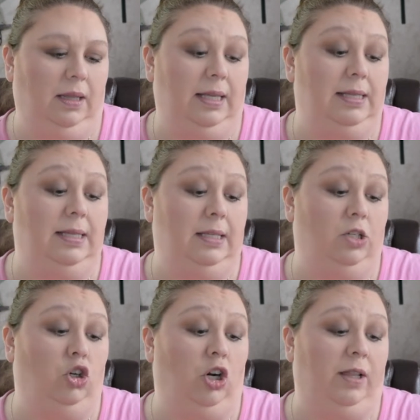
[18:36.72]
This is the
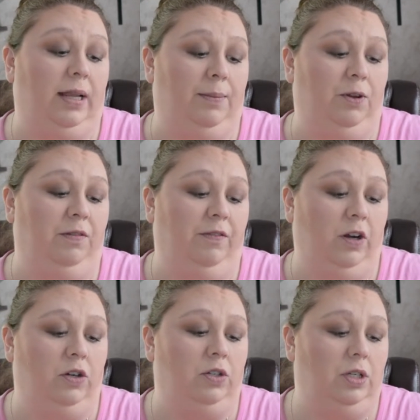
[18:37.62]
dark that I'm doing
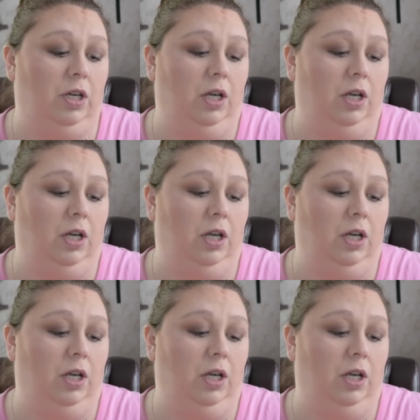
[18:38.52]
first